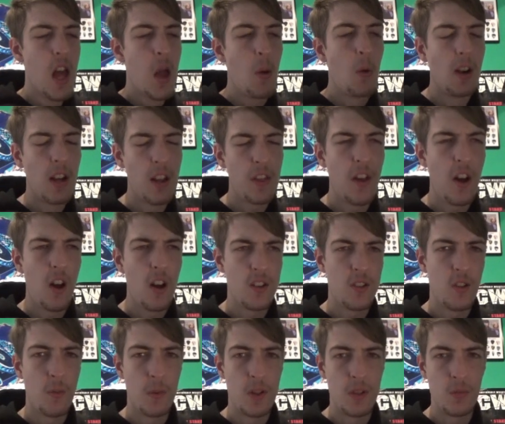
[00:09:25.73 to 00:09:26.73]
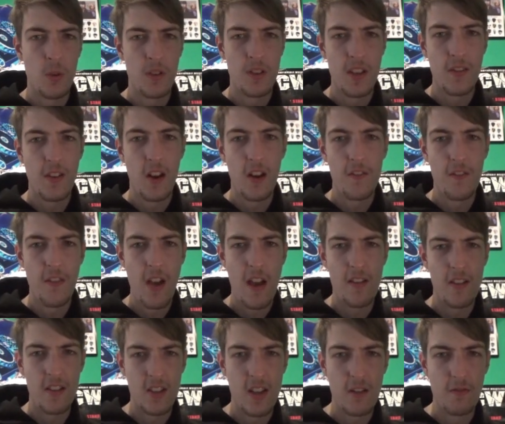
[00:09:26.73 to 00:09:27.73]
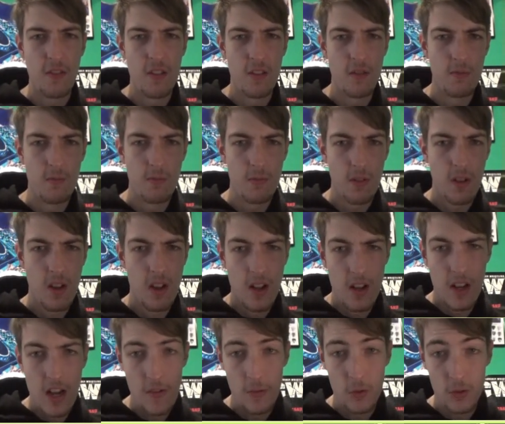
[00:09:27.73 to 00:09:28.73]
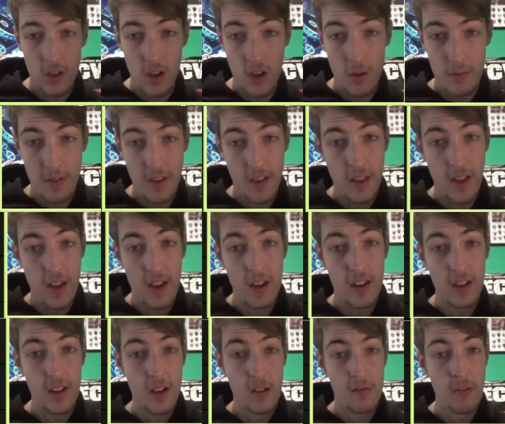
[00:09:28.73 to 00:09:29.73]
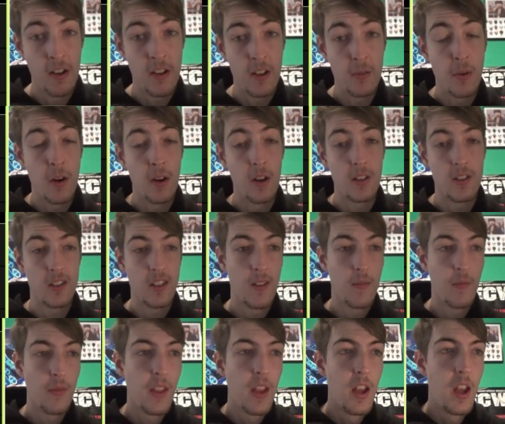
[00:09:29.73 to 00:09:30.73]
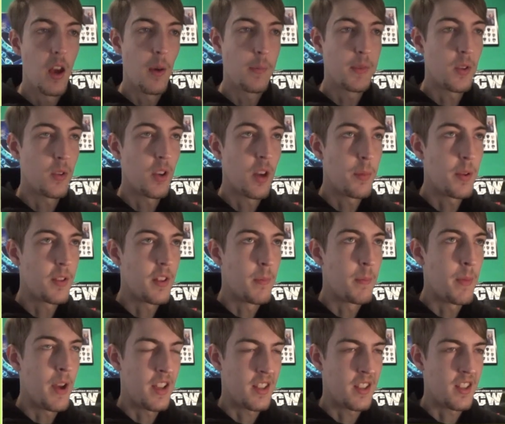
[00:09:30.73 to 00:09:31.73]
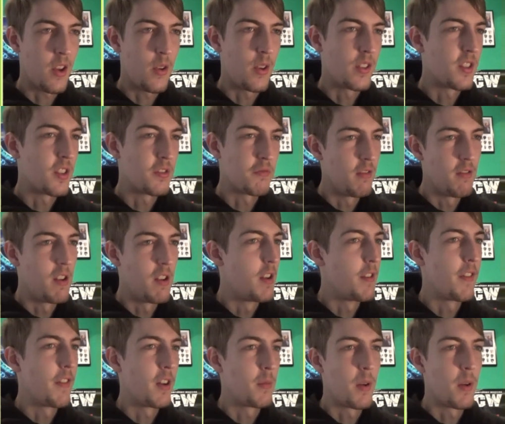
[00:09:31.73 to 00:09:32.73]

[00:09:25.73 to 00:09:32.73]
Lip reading: Well, at least the iZombies ones have like various different level types that they randomise. I'm still going to put it in best though, it's just a really fun